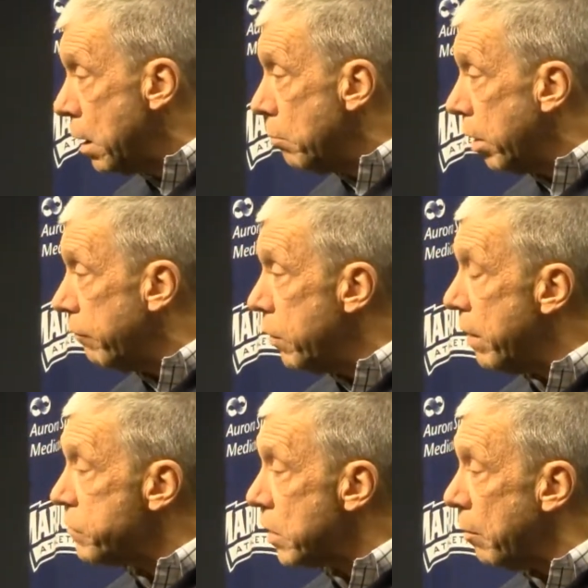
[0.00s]
But if you
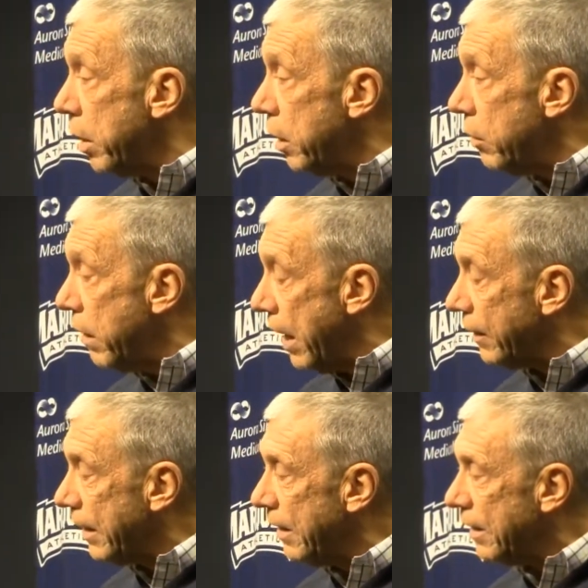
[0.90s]
have somebody that
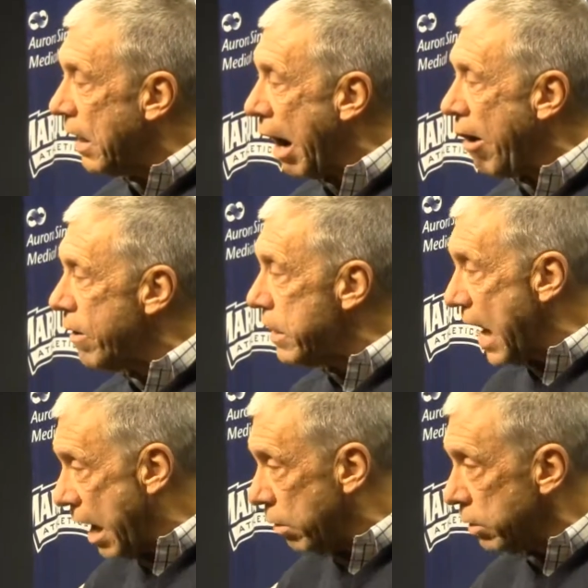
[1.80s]
can guard
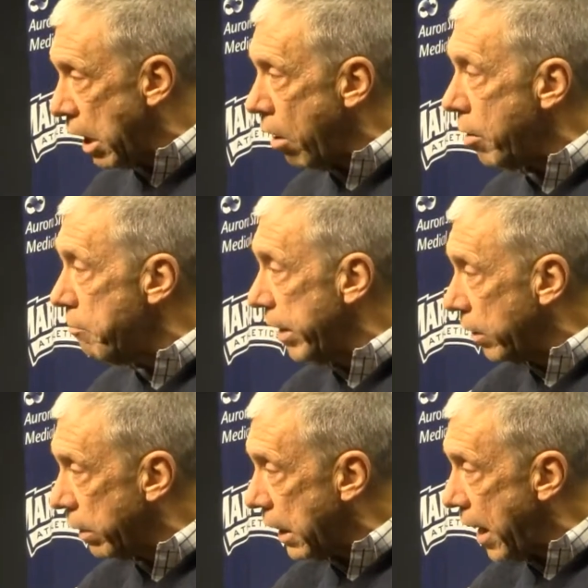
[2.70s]
down, guard a
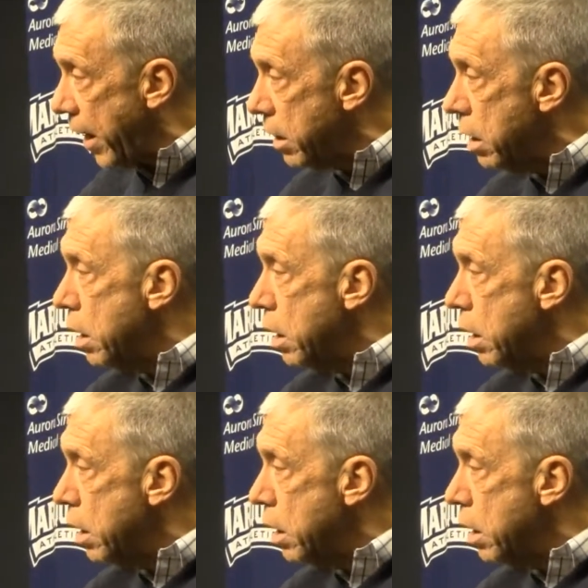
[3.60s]
bigger guy,